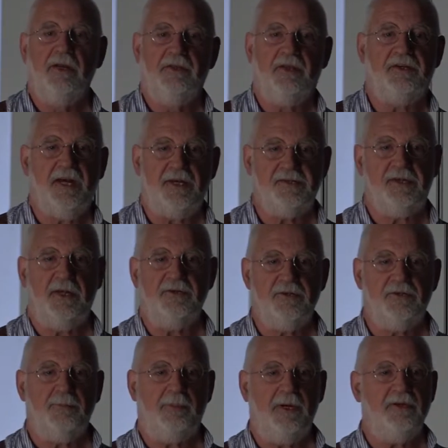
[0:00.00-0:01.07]
the death
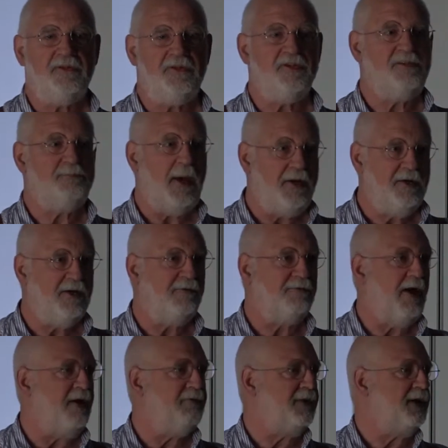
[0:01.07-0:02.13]
sentence had been suspended
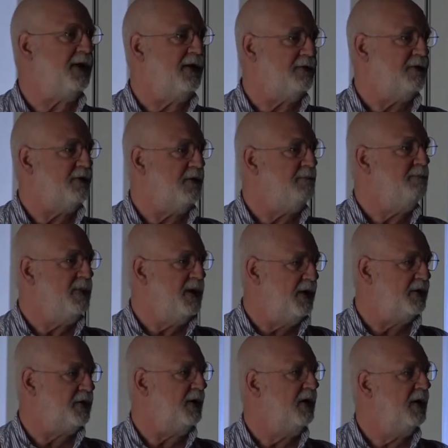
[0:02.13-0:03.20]
for everything other than
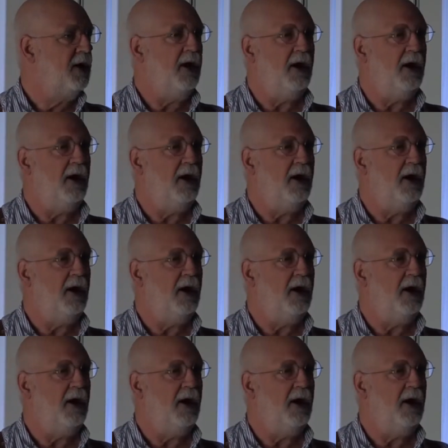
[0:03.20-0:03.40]
murder